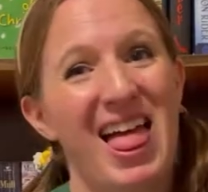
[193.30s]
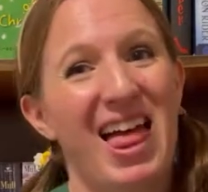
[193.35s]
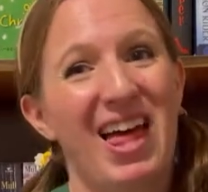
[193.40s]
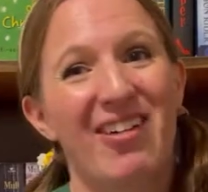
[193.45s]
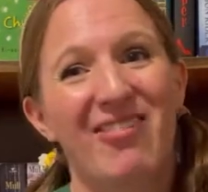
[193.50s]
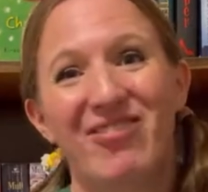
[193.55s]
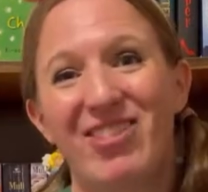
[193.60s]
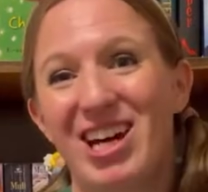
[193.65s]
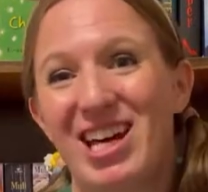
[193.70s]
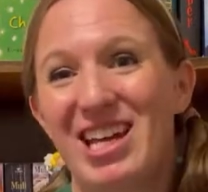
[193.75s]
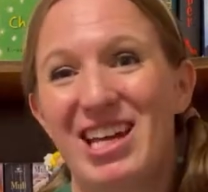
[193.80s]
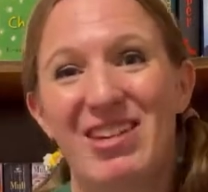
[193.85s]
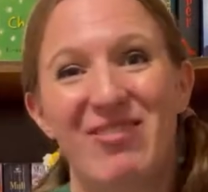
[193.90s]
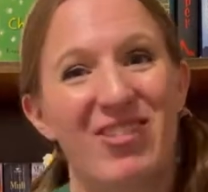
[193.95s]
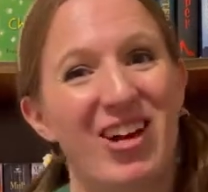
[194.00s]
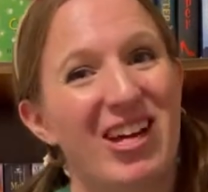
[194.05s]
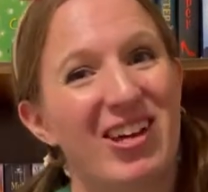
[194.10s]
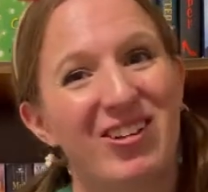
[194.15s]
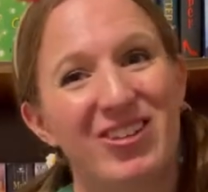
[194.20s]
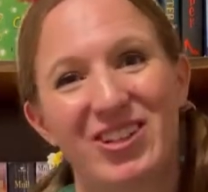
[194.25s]

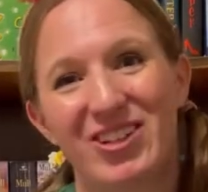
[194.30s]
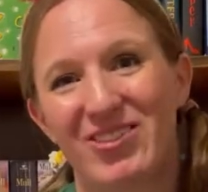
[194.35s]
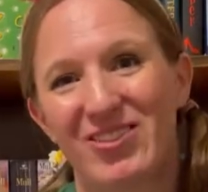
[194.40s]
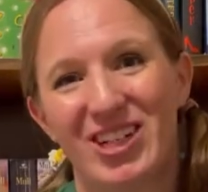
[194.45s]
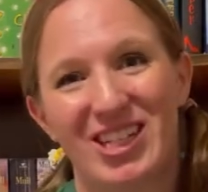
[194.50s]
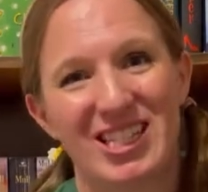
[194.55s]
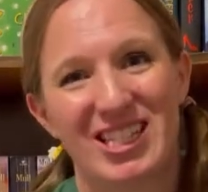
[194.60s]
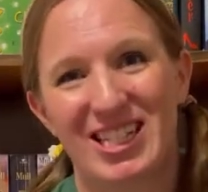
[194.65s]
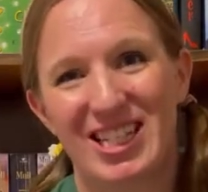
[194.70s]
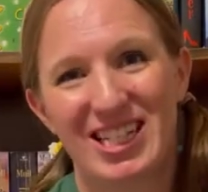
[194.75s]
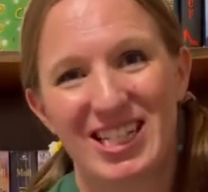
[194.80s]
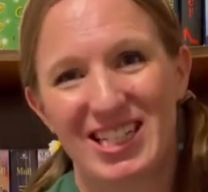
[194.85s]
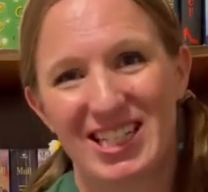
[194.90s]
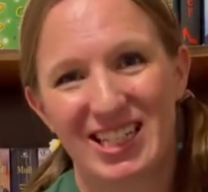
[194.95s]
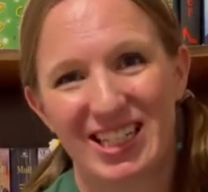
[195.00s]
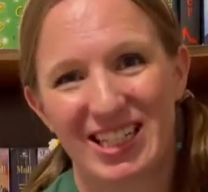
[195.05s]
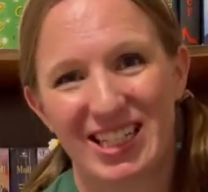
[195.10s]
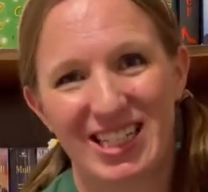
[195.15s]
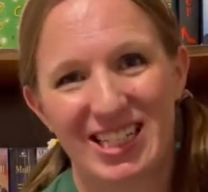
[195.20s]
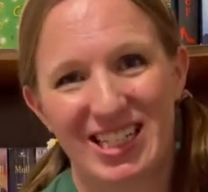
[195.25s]
my older ones, they
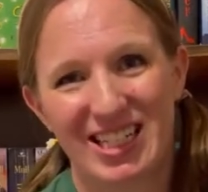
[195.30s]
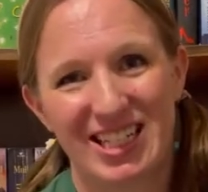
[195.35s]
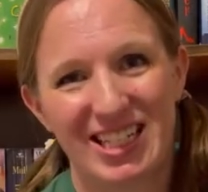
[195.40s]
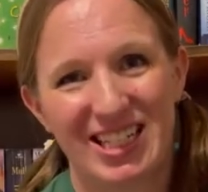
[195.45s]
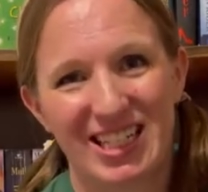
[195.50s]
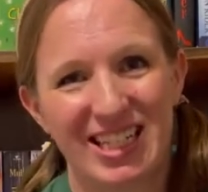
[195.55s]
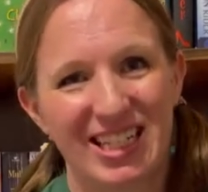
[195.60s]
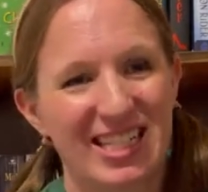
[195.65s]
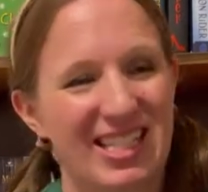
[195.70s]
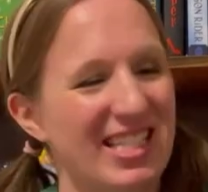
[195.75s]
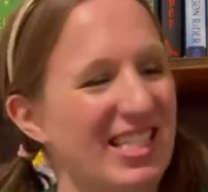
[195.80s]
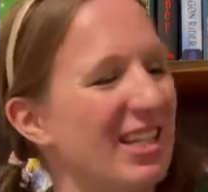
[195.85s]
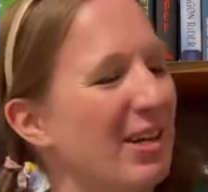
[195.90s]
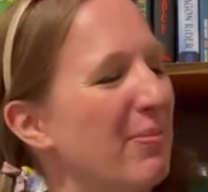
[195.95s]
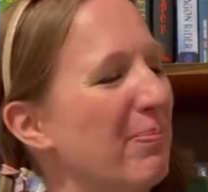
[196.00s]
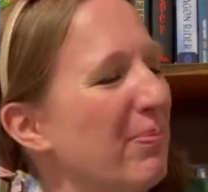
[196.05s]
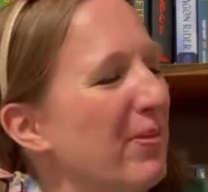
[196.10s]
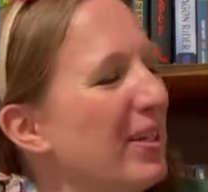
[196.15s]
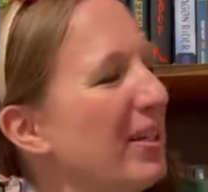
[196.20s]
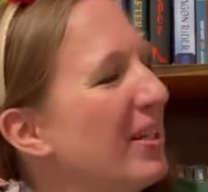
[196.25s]
still listen to this
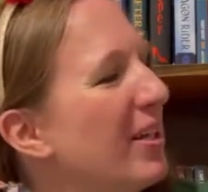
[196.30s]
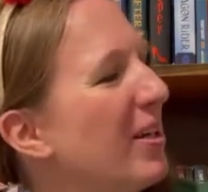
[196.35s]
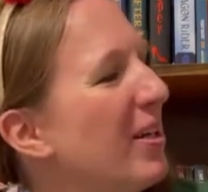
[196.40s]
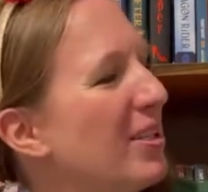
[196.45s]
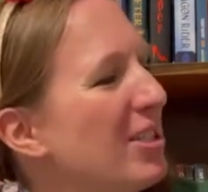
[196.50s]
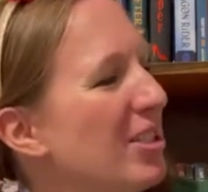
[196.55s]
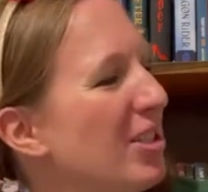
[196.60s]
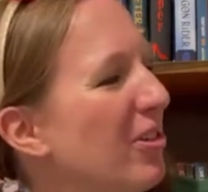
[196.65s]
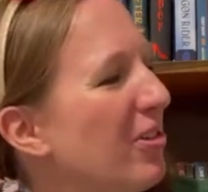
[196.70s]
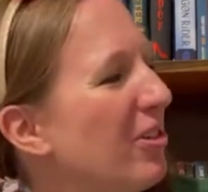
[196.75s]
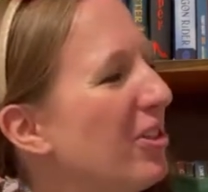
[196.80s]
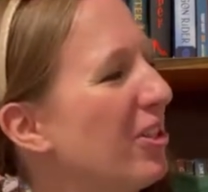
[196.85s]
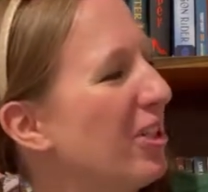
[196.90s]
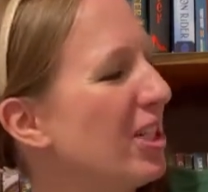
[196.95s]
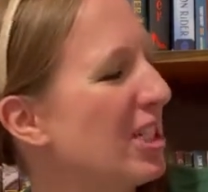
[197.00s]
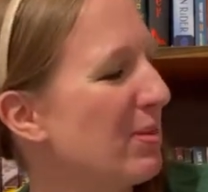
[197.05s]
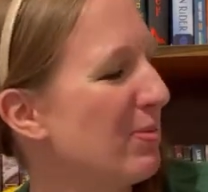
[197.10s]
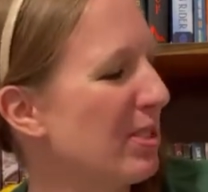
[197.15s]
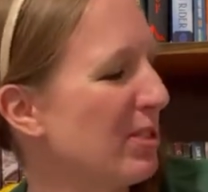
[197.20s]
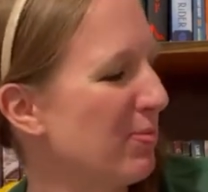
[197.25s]
book. So
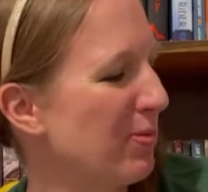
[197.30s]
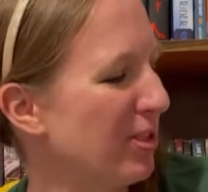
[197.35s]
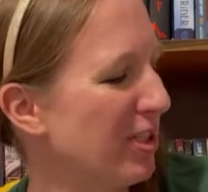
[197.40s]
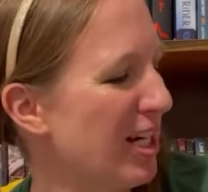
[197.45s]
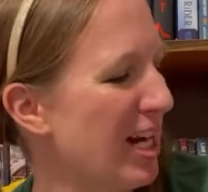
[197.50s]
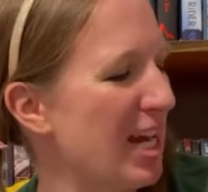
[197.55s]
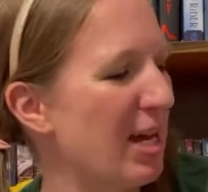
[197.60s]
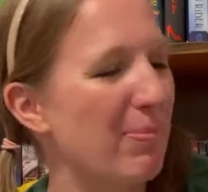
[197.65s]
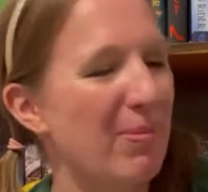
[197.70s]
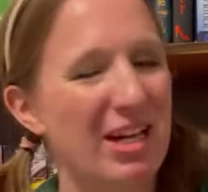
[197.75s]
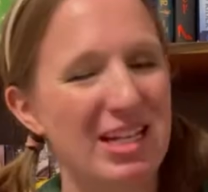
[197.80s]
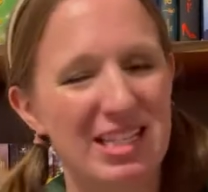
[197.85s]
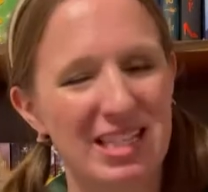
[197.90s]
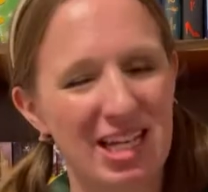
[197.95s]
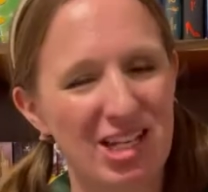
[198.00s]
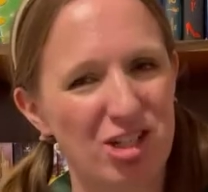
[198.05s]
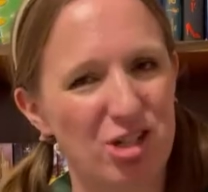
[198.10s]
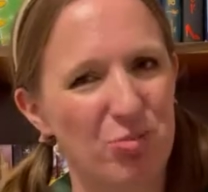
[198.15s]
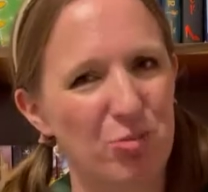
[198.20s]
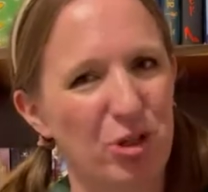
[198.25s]
Christmas Parade by
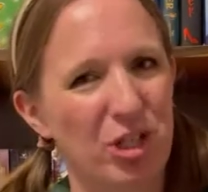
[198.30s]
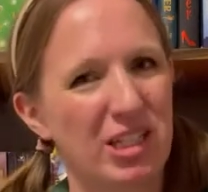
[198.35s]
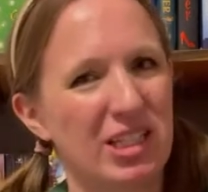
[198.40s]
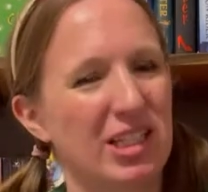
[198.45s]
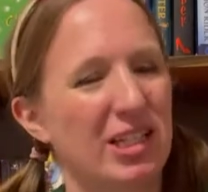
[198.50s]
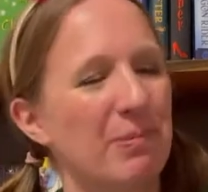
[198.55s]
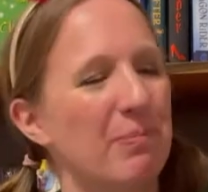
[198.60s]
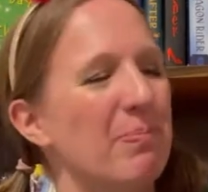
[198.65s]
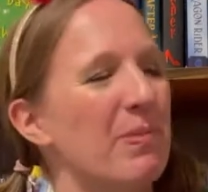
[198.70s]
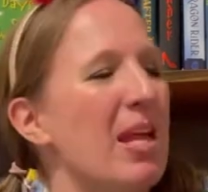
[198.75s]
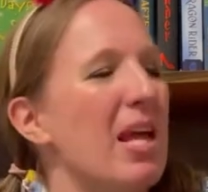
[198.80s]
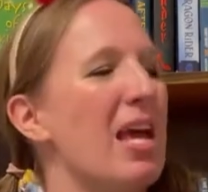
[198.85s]
Sandra Boynton.